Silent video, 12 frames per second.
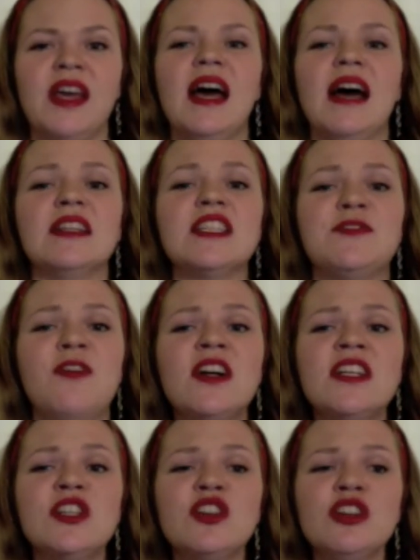And as far
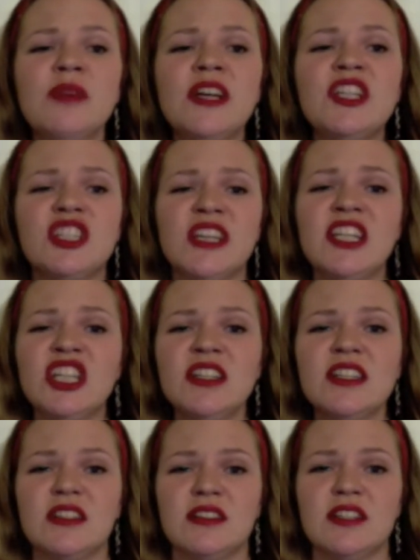as her imagination
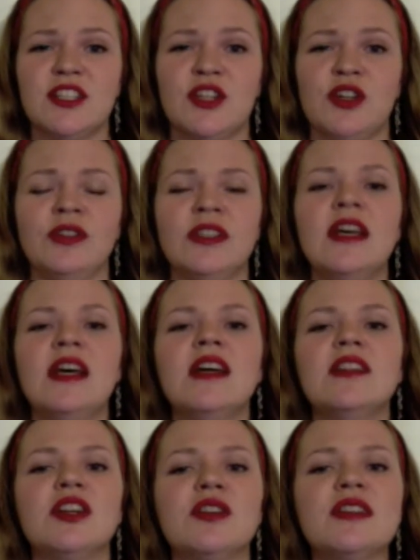is concerned,
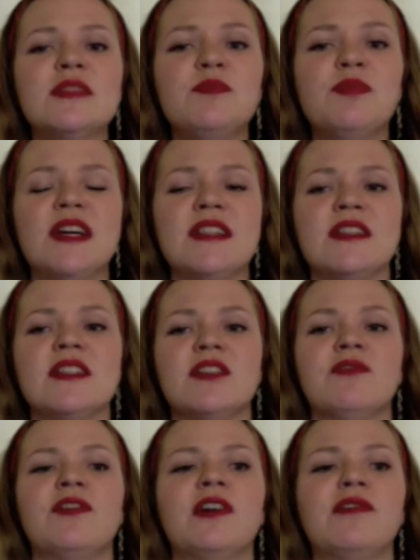there is a presence
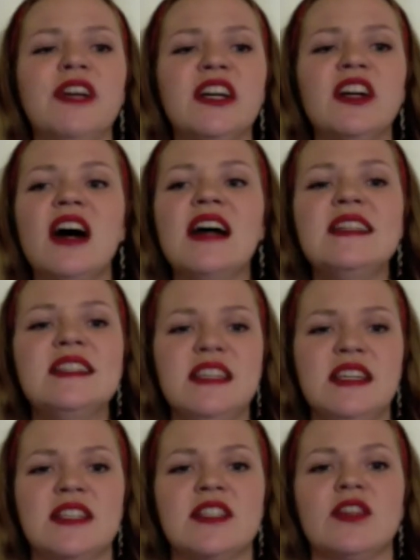of clear
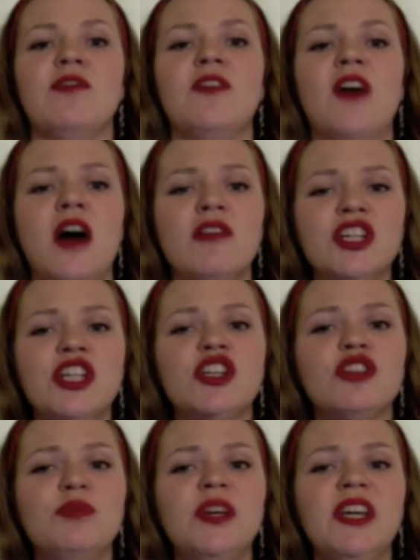ideas of how she
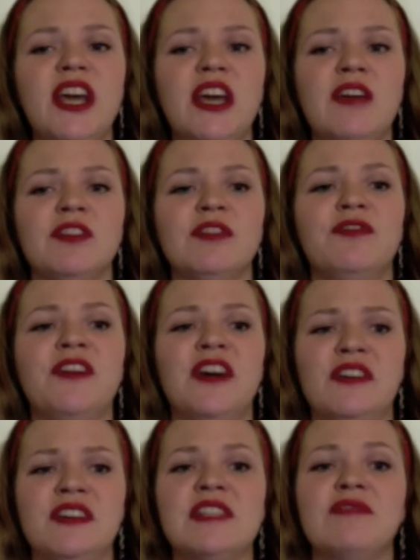should behave in
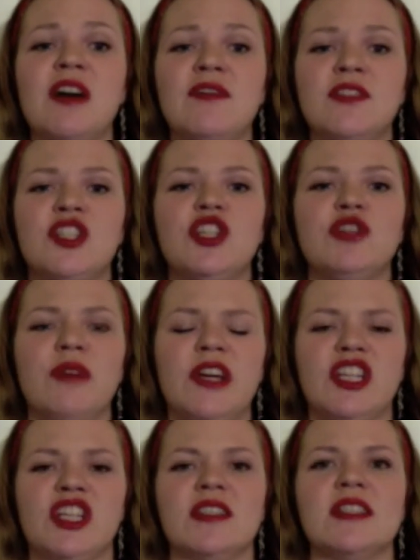various life
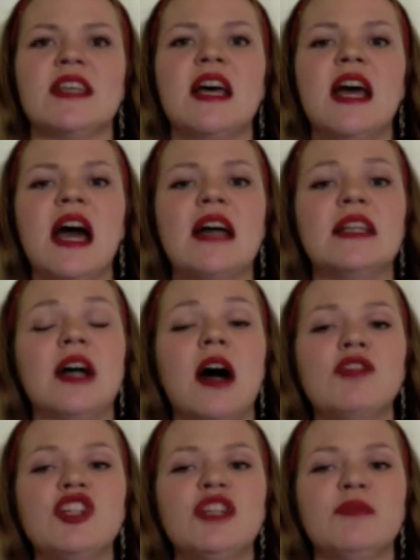situations and how
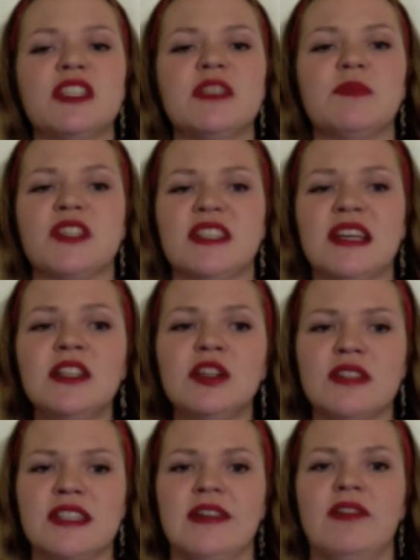she must present
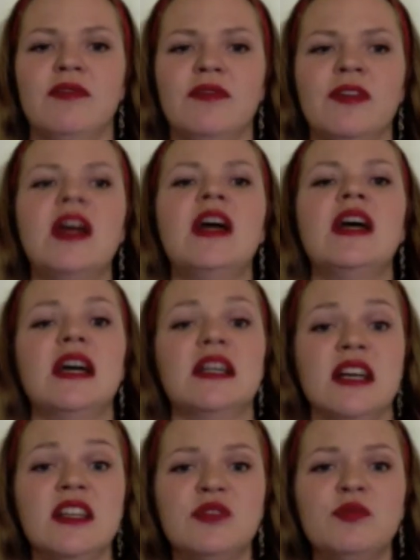herself. In
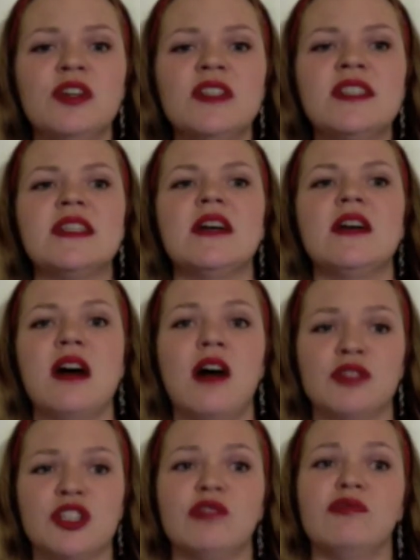other words, how
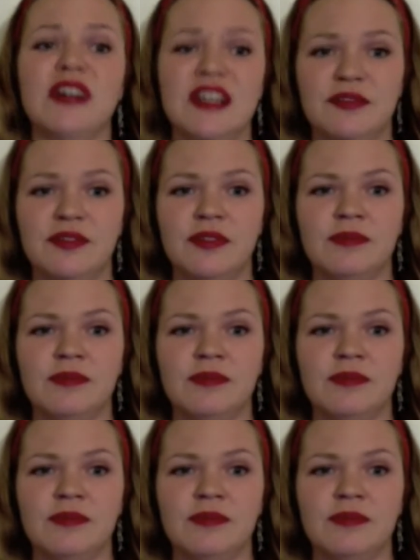to live.